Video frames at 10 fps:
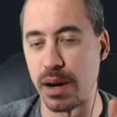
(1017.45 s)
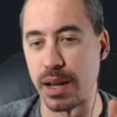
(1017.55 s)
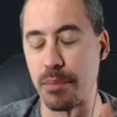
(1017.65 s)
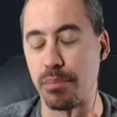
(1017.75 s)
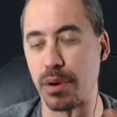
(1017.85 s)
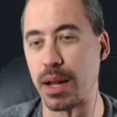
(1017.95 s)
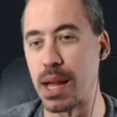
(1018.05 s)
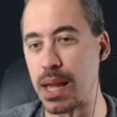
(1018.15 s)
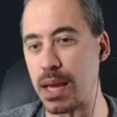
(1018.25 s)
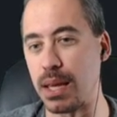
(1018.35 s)
Like, I'm
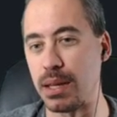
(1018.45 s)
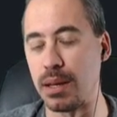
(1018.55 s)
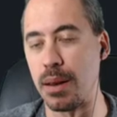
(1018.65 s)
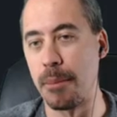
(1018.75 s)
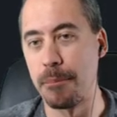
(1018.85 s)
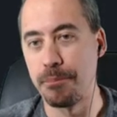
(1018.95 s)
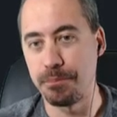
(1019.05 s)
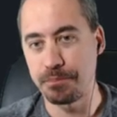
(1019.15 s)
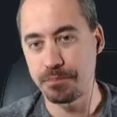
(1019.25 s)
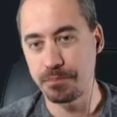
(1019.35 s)
bringing in
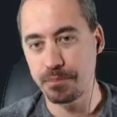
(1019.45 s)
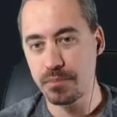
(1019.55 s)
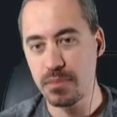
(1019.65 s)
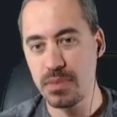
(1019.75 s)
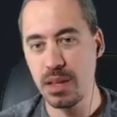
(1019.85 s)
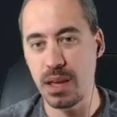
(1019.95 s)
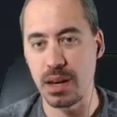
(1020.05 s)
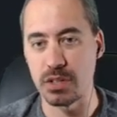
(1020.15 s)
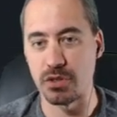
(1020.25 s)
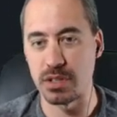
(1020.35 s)
an
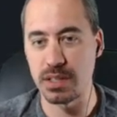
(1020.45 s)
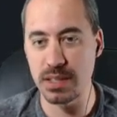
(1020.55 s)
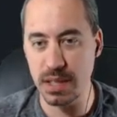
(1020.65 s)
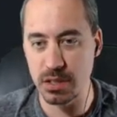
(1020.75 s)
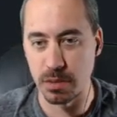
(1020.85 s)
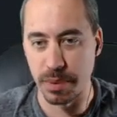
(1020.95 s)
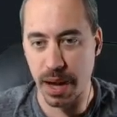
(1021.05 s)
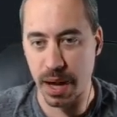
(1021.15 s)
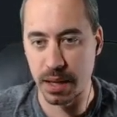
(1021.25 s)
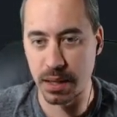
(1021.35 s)
extra center
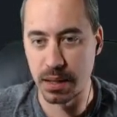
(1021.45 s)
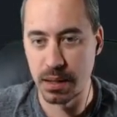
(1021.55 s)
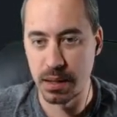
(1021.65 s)
back,